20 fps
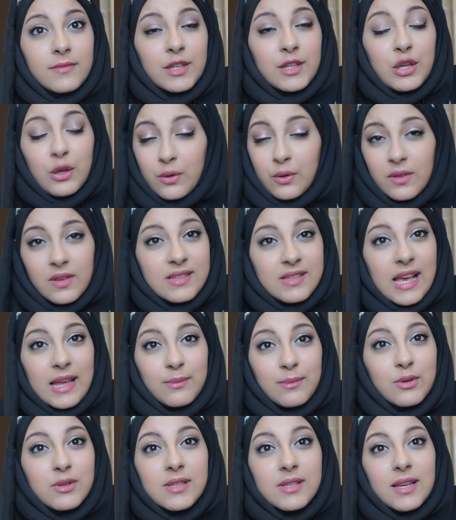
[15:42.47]
Cue the sad
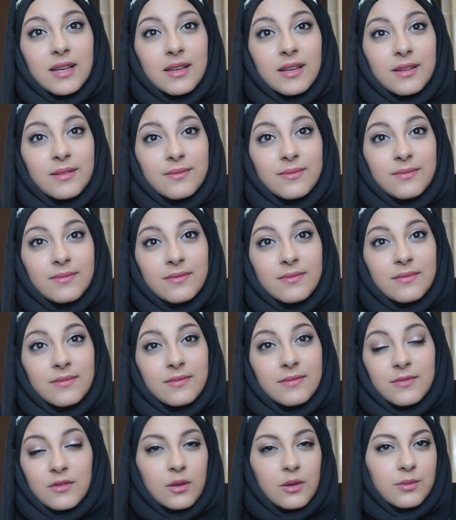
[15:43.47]
music.
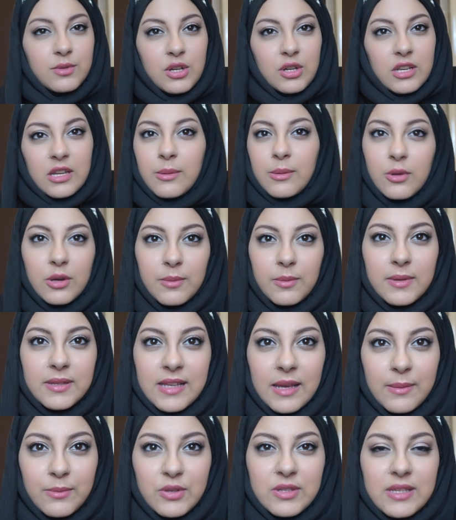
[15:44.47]
No, I'm joking, I'm not gonna put
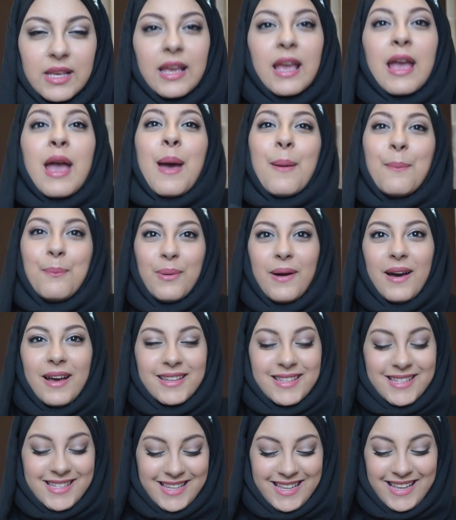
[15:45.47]
sad music.
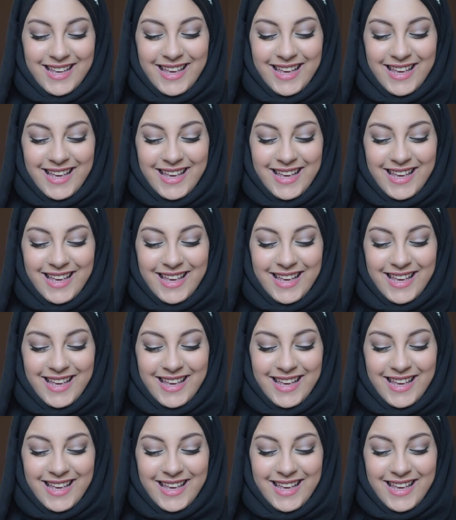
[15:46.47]
But